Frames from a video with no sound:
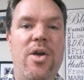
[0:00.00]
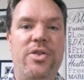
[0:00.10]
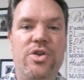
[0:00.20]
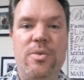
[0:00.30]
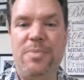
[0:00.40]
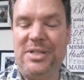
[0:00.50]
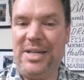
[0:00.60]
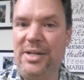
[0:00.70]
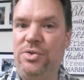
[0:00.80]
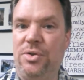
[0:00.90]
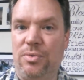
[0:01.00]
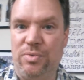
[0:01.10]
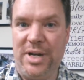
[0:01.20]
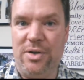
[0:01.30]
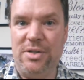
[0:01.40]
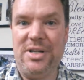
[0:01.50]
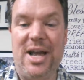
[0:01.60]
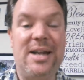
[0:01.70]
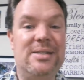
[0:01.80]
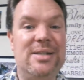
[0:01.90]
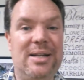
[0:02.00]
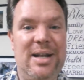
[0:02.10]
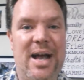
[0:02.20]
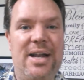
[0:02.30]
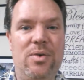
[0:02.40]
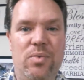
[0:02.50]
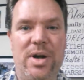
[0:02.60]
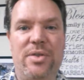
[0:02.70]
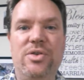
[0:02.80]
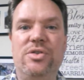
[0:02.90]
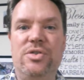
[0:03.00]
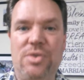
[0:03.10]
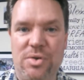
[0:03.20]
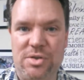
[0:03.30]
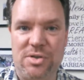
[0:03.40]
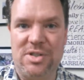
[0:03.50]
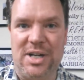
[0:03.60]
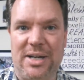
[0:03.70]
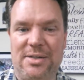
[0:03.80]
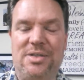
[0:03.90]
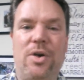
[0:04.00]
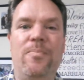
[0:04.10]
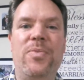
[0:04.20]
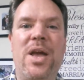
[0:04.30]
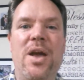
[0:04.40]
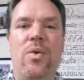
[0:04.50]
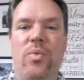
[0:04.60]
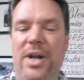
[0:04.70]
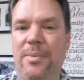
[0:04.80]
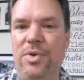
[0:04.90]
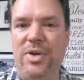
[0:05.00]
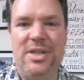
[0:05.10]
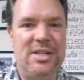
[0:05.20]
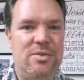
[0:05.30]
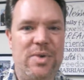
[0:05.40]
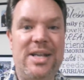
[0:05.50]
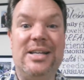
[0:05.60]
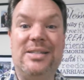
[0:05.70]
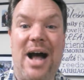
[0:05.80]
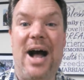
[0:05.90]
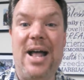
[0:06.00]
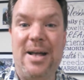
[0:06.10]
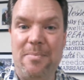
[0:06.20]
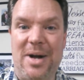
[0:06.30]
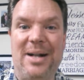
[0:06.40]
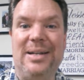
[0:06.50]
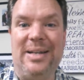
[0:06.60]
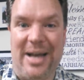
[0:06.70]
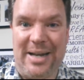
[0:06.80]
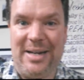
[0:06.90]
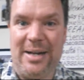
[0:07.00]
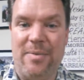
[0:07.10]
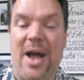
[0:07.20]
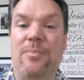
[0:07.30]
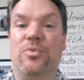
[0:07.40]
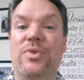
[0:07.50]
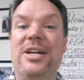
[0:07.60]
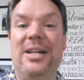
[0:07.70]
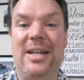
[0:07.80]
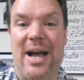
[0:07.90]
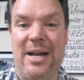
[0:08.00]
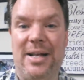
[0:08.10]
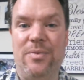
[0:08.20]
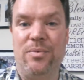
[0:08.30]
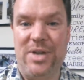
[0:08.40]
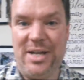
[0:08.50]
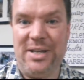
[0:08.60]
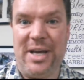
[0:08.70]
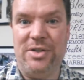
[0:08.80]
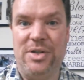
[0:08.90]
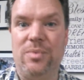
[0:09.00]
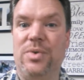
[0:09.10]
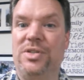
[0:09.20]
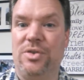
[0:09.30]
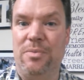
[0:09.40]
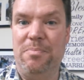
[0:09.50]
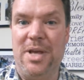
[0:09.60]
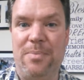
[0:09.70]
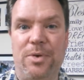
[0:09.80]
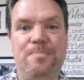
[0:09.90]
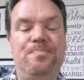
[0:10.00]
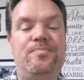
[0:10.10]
your potential readers, and it's aligning with your social sites. So what I'm doing this week is I am aligning. I'm realigning, re-engaging with certain people